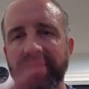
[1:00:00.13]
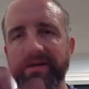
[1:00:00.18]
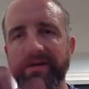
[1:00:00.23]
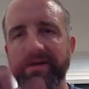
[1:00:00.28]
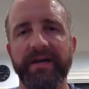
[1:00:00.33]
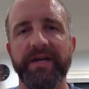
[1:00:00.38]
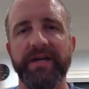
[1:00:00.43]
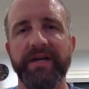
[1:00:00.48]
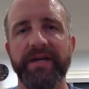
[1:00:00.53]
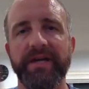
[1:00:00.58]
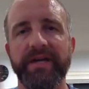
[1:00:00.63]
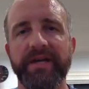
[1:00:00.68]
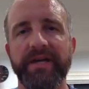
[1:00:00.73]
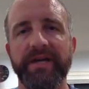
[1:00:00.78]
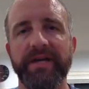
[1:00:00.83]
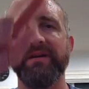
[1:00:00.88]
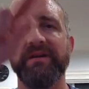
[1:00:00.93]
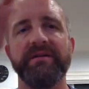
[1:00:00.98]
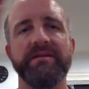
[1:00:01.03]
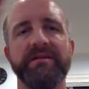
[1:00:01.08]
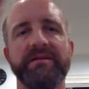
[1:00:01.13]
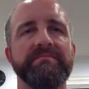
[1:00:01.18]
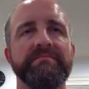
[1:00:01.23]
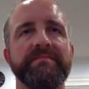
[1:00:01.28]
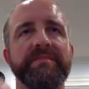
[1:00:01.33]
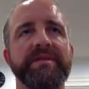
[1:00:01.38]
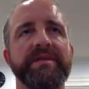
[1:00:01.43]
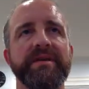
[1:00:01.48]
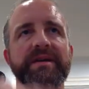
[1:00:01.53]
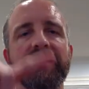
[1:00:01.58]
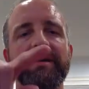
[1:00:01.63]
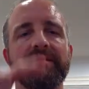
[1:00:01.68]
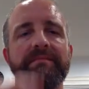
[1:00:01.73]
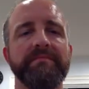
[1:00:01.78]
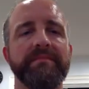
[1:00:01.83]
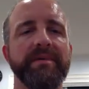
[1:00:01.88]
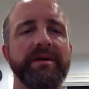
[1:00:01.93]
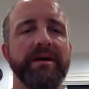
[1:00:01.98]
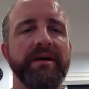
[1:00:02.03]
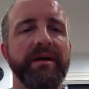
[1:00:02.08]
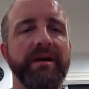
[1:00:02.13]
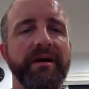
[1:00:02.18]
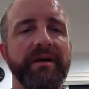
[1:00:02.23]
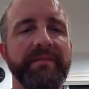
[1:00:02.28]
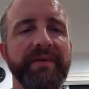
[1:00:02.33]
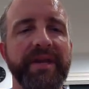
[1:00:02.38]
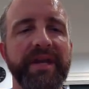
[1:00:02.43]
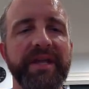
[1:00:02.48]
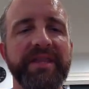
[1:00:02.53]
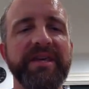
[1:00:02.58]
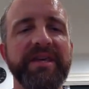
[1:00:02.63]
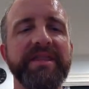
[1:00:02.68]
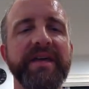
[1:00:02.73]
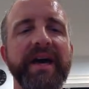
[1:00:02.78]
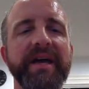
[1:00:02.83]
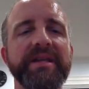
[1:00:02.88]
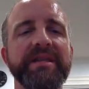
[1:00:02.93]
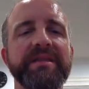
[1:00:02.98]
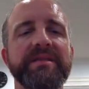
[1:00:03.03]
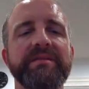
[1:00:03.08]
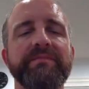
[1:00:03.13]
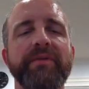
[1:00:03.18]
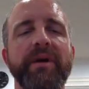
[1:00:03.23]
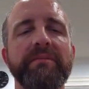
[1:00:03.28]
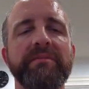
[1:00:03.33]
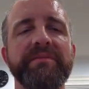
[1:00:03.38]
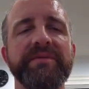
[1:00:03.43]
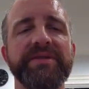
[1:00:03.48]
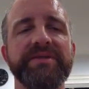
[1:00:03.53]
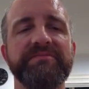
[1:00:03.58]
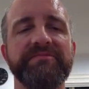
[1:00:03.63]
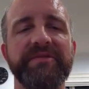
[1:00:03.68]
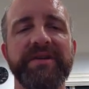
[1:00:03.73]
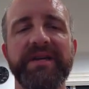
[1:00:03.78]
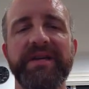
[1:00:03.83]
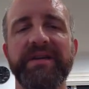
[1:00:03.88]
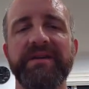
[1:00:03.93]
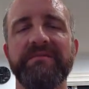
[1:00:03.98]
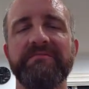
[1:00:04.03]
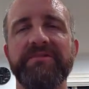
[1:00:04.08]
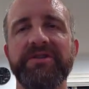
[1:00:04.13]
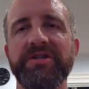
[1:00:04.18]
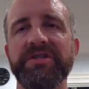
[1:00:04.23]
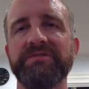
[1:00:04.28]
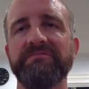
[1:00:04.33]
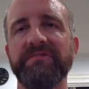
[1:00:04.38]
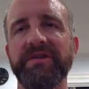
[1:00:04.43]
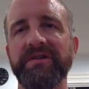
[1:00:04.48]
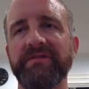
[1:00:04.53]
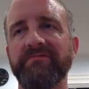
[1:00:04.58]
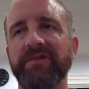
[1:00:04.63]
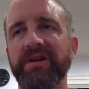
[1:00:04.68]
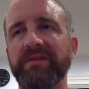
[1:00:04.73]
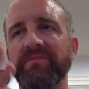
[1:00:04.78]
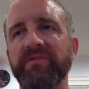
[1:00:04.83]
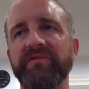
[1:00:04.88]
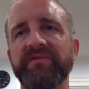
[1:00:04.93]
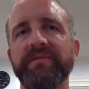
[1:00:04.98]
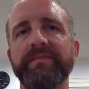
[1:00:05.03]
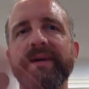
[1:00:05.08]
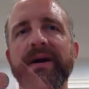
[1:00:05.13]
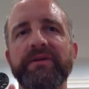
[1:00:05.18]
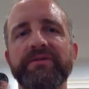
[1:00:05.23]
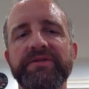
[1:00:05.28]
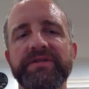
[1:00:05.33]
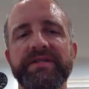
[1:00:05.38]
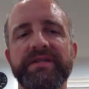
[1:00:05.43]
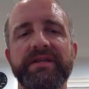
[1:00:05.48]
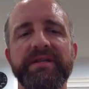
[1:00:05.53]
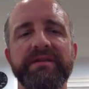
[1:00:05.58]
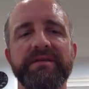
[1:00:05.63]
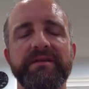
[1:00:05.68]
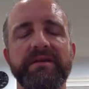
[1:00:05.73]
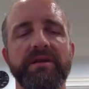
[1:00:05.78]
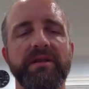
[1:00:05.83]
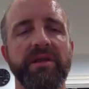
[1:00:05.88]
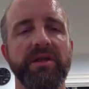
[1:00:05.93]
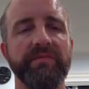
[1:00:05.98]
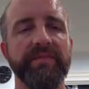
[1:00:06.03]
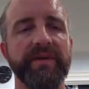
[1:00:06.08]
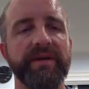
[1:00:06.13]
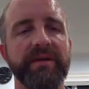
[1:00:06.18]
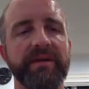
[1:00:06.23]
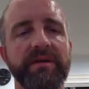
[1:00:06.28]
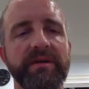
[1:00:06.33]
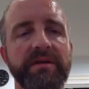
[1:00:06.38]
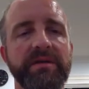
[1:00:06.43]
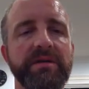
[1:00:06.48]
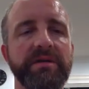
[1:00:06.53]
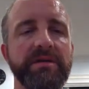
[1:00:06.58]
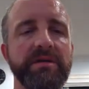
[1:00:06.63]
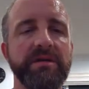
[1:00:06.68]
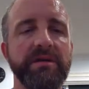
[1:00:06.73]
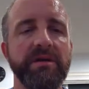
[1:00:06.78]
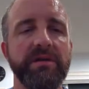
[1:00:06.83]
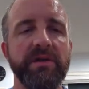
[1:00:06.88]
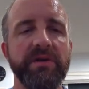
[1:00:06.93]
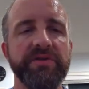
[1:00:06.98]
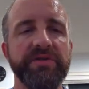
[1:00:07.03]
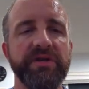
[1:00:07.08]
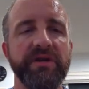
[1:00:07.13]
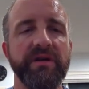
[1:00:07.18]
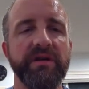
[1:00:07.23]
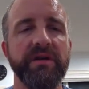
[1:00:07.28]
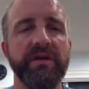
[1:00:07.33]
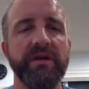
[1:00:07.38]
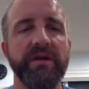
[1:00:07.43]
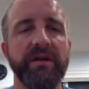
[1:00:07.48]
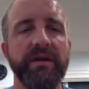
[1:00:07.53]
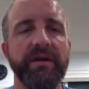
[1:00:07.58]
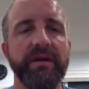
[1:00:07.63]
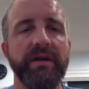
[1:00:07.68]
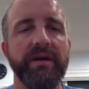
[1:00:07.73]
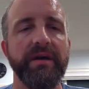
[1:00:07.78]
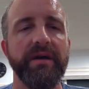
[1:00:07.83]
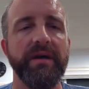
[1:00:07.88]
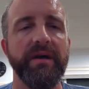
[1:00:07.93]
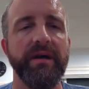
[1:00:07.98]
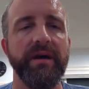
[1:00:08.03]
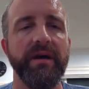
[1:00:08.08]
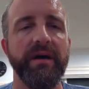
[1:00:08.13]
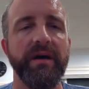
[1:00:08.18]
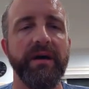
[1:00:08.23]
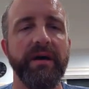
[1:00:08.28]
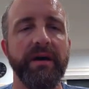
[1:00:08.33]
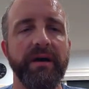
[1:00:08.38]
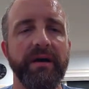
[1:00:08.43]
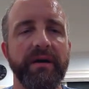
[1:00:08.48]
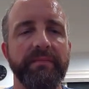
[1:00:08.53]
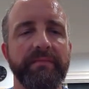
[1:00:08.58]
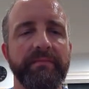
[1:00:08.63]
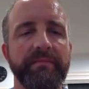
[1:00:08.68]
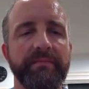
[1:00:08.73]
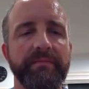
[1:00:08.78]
edges of the thing. And I think that the problem is we want to move the bounds in a little bit closer. Um,